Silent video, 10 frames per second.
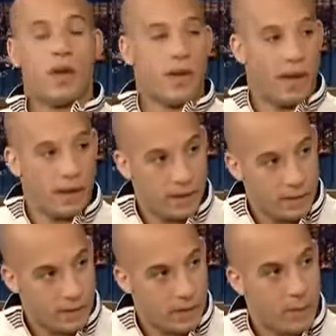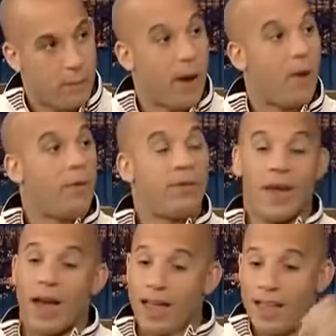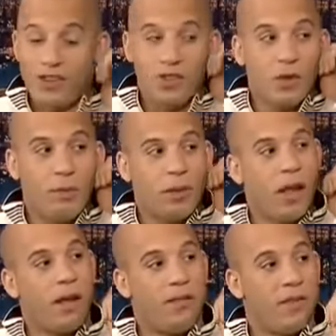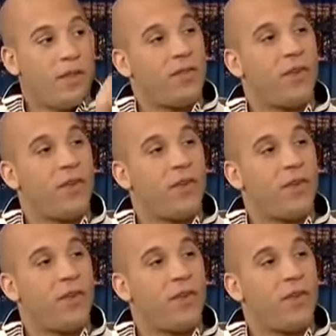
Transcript: was okay. Yeah. Were you but okay? It drew blood for